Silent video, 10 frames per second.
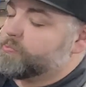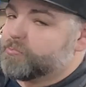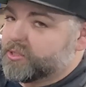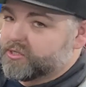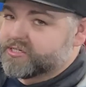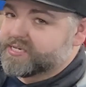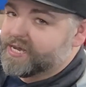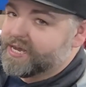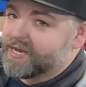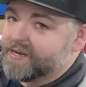per
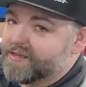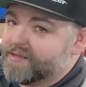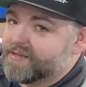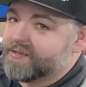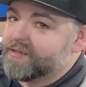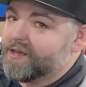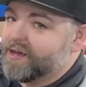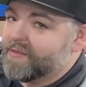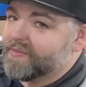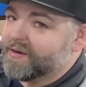side
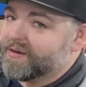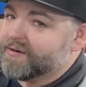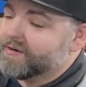on there.